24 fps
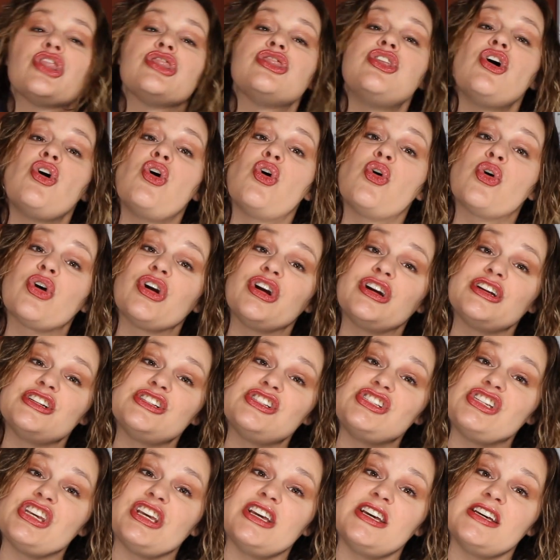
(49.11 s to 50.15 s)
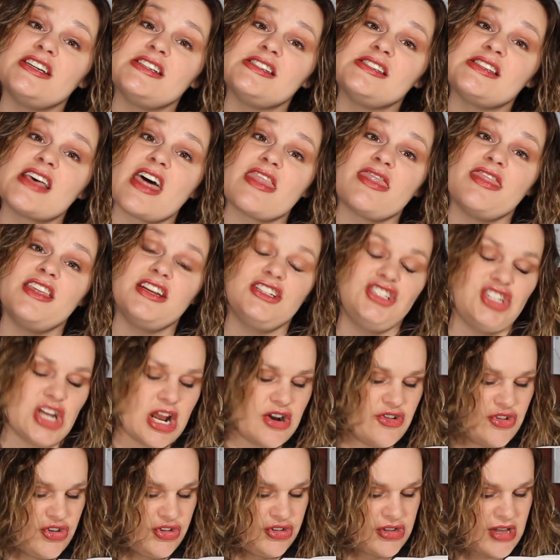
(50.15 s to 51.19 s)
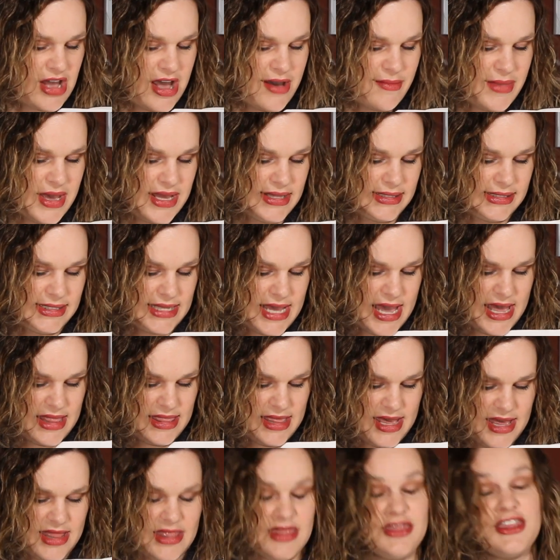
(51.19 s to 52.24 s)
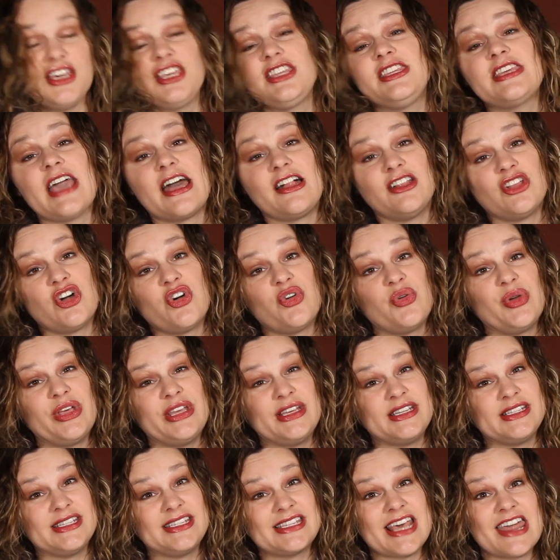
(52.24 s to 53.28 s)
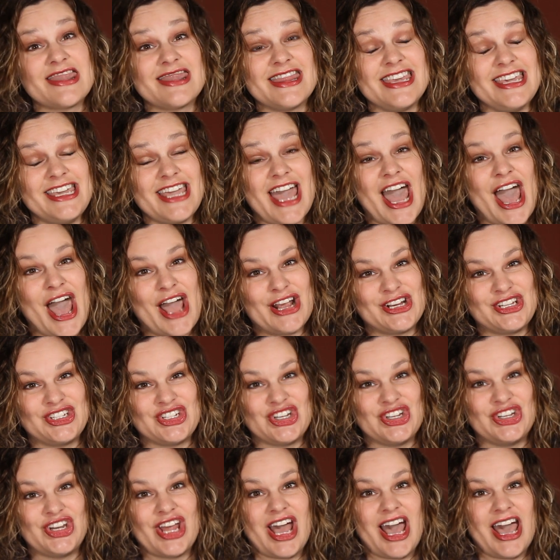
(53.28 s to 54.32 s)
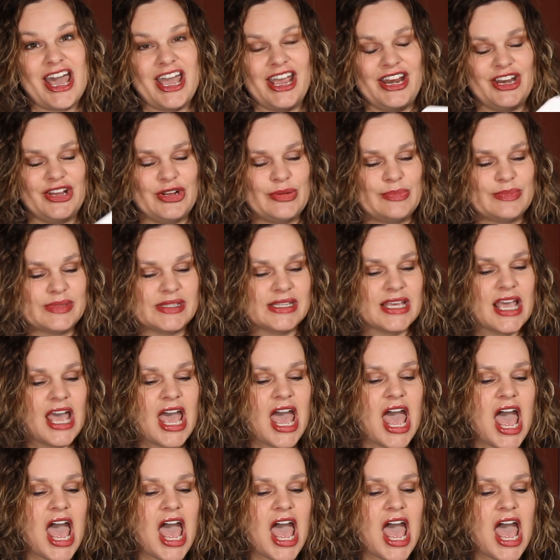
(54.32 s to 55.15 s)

The orange is the general comments, and then the yellow is the action items.